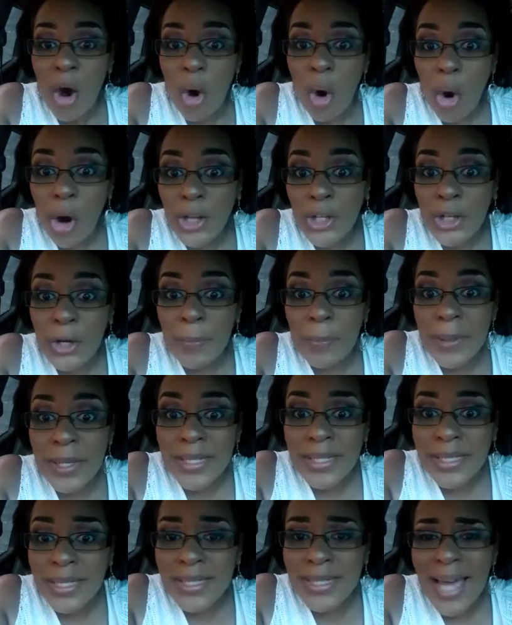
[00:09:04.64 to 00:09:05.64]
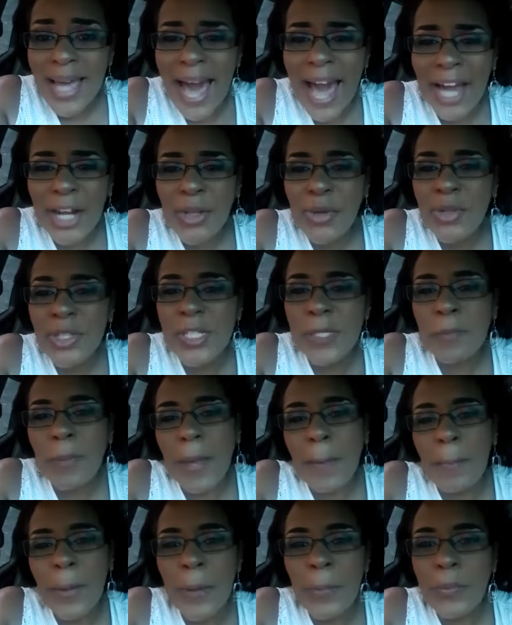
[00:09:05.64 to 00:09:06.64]
on your business, how do you
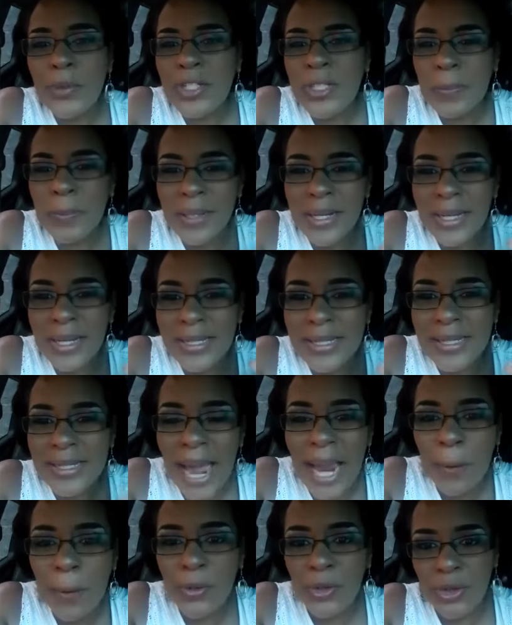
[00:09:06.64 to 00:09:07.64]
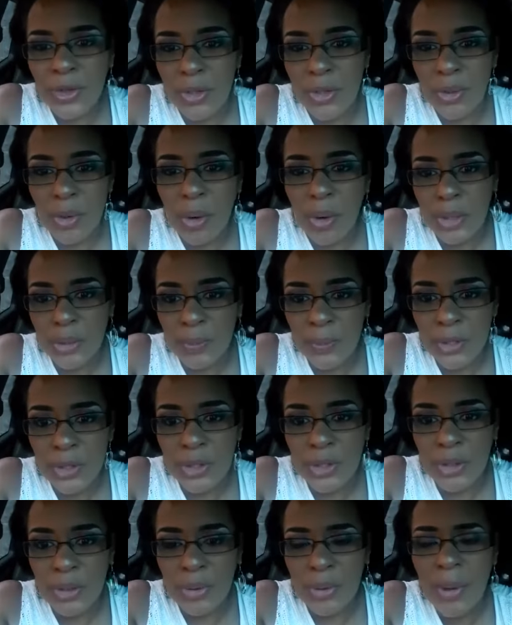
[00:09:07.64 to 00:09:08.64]
expect people to spend a dime with
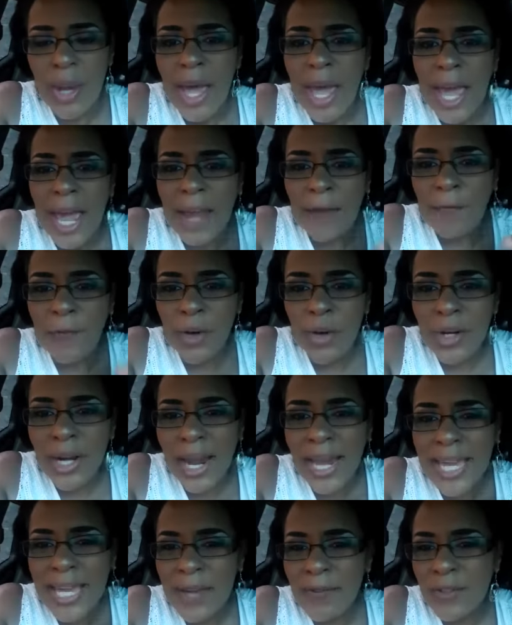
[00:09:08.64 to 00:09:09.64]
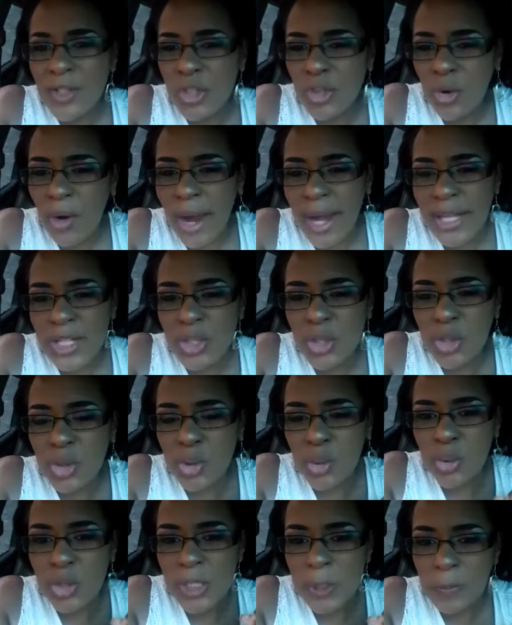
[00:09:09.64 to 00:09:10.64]
you if you're not even trying
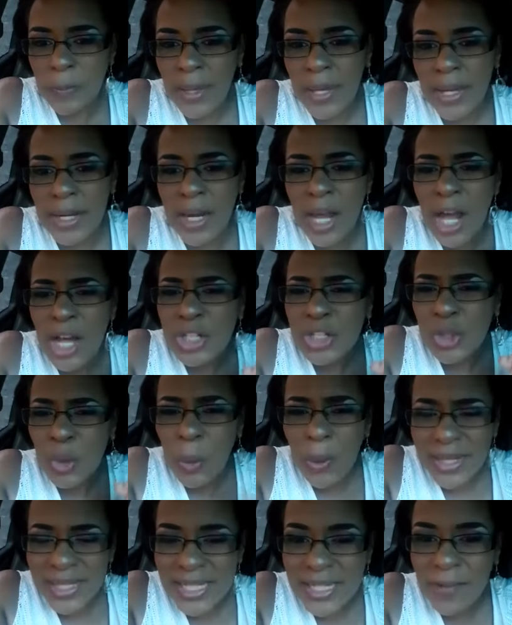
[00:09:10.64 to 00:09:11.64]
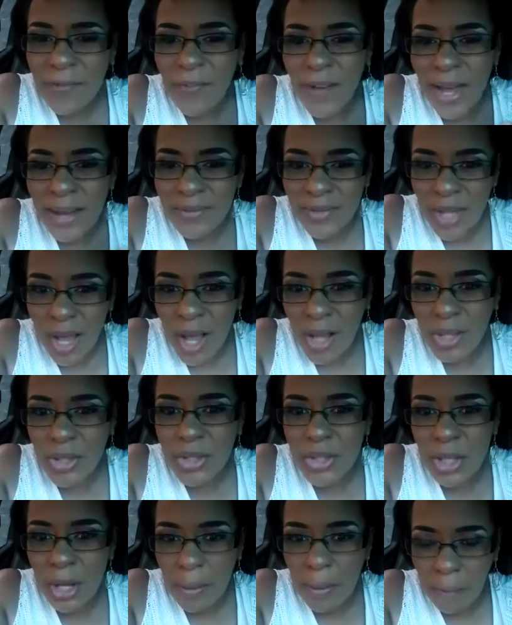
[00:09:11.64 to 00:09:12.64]
to spend
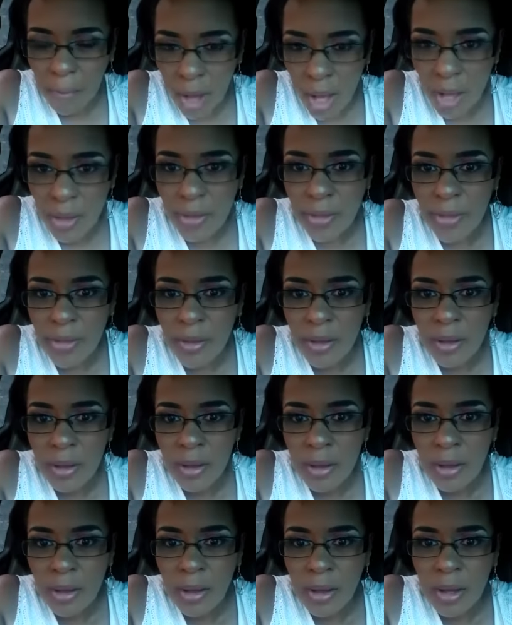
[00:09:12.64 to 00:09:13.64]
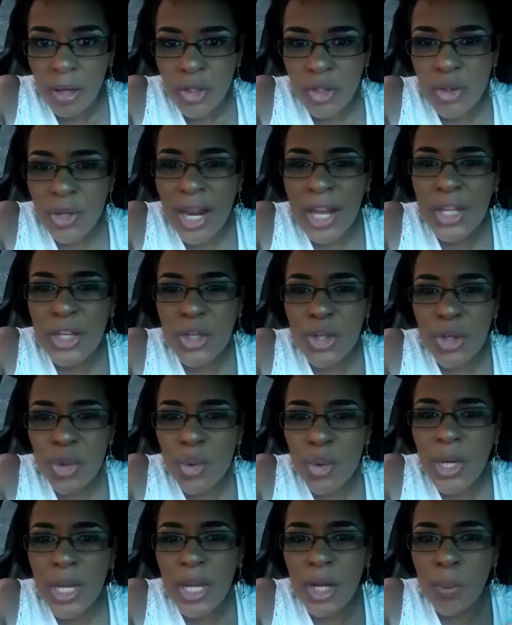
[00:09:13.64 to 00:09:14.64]
$25 a month so that
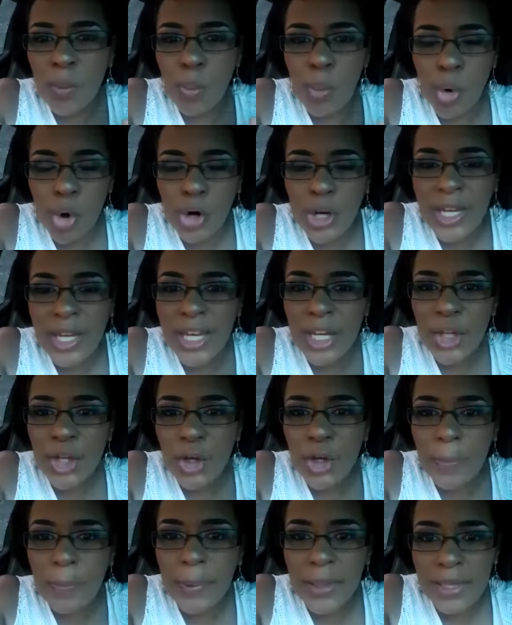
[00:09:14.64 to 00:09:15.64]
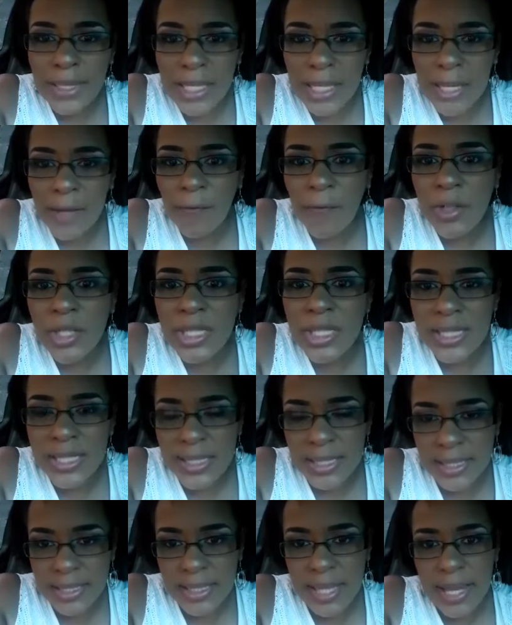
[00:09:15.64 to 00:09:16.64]
you can work in your belief to
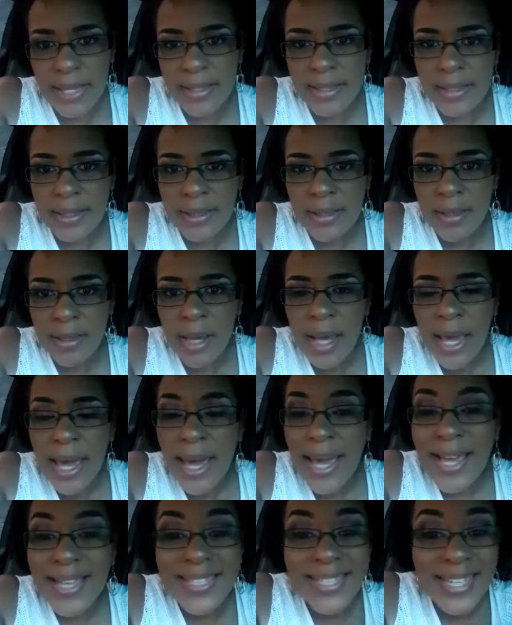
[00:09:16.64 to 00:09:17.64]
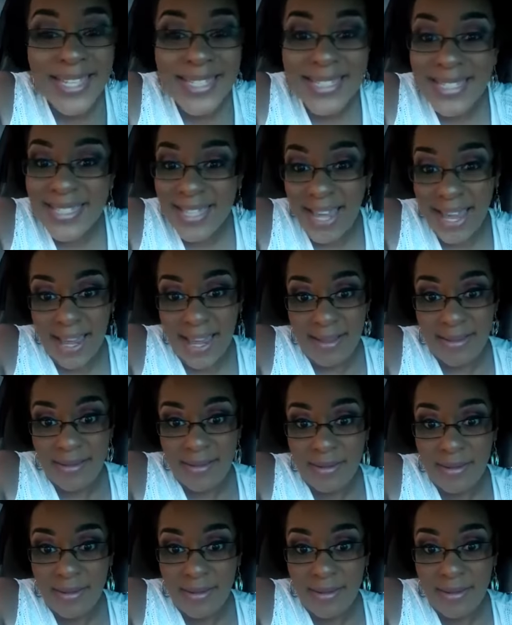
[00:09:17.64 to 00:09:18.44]
success? It's insane.